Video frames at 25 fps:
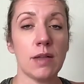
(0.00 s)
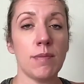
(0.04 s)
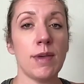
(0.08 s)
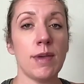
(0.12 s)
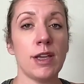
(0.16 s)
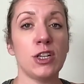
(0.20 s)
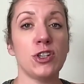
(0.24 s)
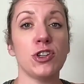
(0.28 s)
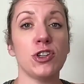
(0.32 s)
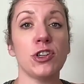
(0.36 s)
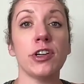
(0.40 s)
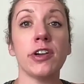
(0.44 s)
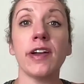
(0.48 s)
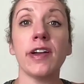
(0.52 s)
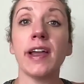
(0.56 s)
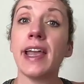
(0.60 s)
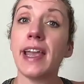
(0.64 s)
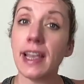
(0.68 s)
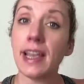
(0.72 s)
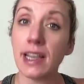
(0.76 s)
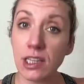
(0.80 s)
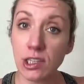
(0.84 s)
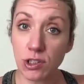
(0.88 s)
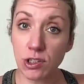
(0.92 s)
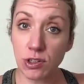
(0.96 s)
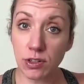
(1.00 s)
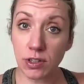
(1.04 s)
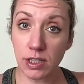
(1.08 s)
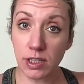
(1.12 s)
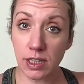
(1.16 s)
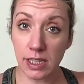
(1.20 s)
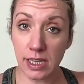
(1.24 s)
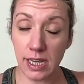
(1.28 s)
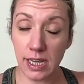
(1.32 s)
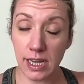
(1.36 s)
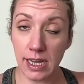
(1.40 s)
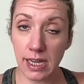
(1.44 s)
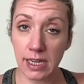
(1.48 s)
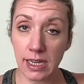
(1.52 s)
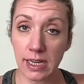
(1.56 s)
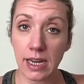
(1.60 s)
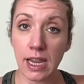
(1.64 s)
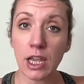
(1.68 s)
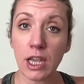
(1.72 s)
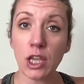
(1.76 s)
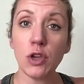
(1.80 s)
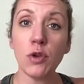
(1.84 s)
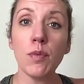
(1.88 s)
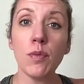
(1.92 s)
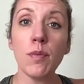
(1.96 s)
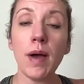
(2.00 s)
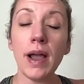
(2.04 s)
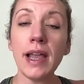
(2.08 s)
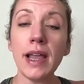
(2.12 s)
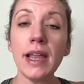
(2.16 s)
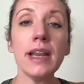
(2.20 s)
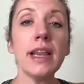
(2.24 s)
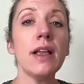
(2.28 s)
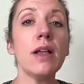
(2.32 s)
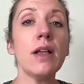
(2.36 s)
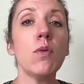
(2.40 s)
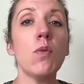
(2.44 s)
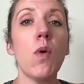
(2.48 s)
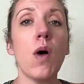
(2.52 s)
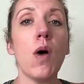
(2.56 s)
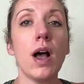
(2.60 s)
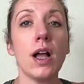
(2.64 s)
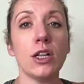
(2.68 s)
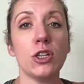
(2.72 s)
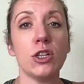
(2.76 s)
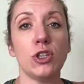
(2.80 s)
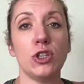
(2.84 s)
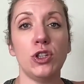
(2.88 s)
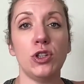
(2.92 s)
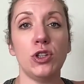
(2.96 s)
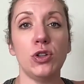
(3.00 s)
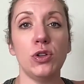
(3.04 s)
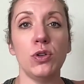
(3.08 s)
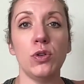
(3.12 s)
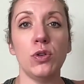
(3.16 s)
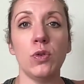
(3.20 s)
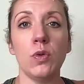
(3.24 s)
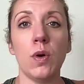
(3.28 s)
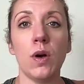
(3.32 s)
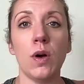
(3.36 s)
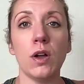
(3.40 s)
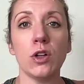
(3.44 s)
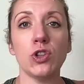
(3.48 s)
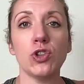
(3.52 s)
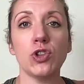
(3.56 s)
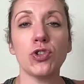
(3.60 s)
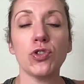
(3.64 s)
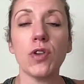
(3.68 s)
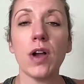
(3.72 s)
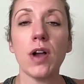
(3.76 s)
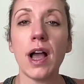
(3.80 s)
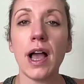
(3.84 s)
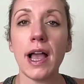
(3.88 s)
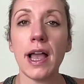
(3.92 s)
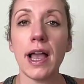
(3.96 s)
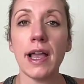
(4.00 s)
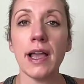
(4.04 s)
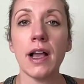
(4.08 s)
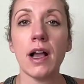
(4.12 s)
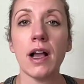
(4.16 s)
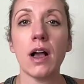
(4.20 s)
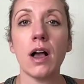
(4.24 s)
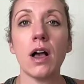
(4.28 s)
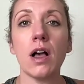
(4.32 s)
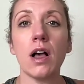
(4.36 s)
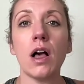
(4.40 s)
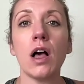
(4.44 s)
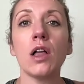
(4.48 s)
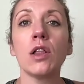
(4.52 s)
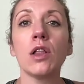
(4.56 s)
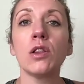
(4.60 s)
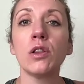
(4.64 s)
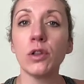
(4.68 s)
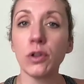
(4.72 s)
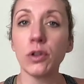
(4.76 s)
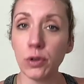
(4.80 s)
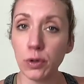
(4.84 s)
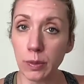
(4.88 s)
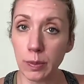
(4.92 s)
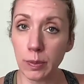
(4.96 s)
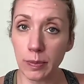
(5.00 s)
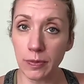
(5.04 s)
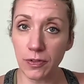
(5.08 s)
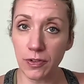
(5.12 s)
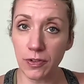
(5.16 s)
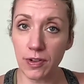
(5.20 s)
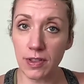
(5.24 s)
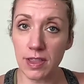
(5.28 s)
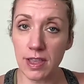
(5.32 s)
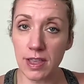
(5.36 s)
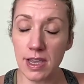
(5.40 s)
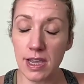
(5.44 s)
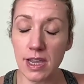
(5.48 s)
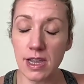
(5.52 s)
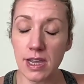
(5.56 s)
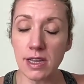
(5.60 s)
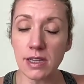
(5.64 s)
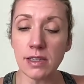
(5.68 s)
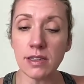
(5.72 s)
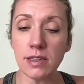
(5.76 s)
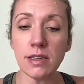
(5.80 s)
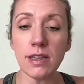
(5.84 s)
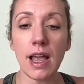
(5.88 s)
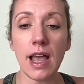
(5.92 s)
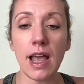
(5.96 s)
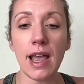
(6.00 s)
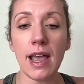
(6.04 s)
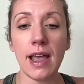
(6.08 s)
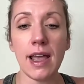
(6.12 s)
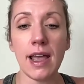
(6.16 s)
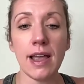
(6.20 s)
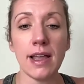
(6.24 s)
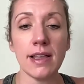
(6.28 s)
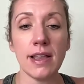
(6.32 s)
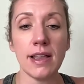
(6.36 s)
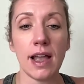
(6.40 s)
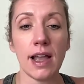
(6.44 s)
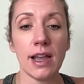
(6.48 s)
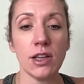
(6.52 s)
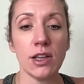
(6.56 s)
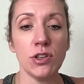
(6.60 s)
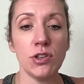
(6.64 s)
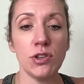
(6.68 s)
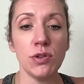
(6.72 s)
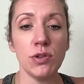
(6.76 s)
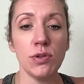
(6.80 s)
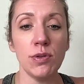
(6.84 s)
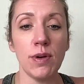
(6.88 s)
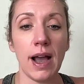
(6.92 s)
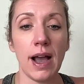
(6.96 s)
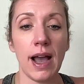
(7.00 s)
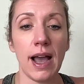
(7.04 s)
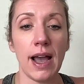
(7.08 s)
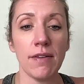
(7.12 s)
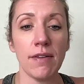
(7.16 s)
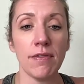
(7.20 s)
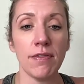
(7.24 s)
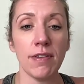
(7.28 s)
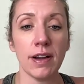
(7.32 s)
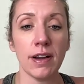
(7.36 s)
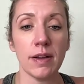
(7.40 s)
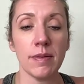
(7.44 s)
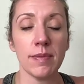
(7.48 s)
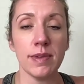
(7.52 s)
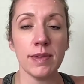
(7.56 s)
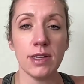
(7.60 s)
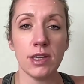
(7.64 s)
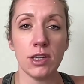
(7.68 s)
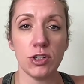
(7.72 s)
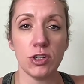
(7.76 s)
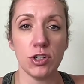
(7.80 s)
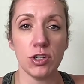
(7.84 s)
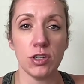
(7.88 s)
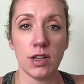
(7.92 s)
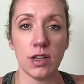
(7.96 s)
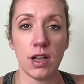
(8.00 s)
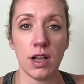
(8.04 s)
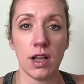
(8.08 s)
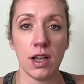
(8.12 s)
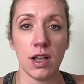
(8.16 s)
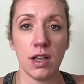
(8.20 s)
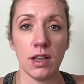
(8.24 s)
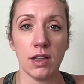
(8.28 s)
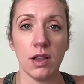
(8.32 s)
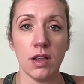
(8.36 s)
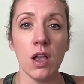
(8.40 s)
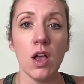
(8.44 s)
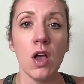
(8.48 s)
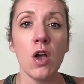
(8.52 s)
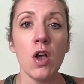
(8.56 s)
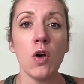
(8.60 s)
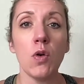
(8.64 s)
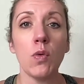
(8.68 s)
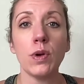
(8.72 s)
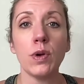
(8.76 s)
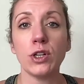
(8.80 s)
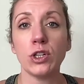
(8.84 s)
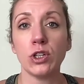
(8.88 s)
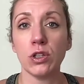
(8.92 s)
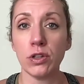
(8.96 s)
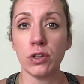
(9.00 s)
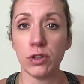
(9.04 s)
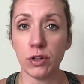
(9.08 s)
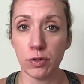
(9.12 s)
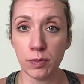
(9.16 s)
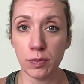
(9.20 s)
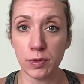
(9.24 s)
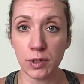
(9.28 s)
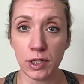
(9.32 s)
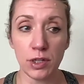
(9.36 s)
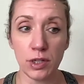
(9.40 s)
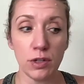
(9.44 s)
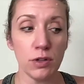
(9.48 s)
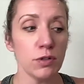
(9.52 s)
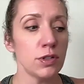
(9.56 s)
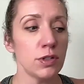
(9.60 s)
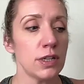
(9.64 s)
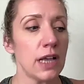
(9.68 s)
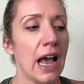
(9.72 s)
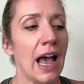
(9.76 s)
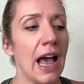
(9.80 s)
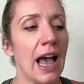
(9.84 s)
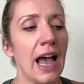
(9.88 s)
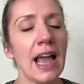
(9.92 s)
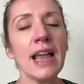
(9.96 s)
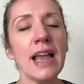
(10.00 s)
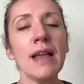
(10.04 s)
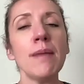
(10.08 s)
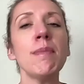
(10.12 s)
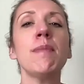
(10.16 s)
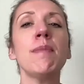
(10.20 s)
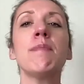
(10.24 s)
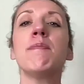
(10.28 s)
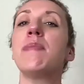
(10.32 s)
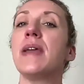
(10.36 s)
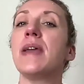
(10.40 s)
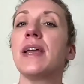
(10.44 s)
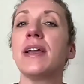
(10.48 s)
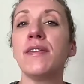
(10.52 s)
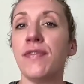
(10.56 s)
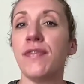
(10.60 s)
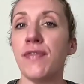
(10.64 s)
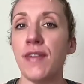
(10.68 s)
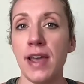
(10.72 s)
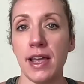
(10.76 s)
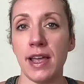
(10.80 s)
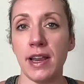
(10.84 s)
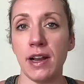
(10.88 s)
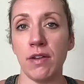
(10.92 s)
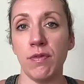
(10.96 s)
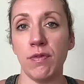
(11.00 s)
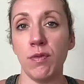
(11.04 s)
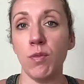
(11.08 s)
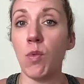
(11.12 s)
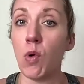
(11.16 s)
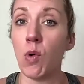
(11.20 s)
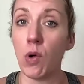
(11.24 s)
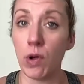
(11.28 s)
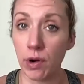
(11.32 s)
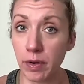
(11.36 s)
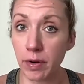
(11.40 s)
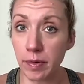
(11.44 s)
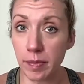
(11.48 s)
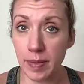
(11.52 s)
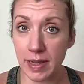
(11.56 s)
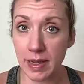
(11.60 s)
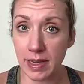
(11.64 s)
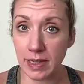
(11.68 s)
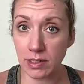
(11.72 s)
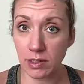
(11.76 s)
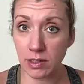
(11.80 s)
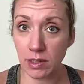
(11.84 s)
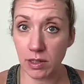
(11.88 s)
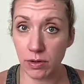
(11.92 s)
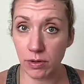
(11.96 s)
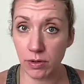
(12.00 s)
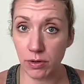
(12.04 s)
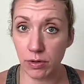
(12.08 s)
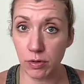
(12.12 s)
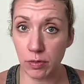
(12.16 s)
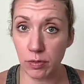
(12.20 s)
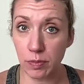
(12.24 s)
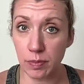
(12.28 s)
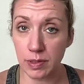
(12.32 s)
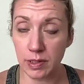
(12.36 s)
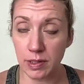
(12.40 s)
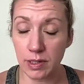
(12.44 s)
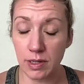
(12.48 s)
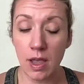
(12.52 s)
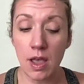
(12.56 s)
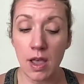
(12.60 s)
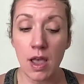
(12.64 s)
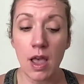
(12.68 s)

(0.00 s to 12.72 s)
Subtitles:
Make sure your hands are clean. You might want to try a lube for these, and I do have recommendations on which lube to use. I am a big fan of water-based lubes.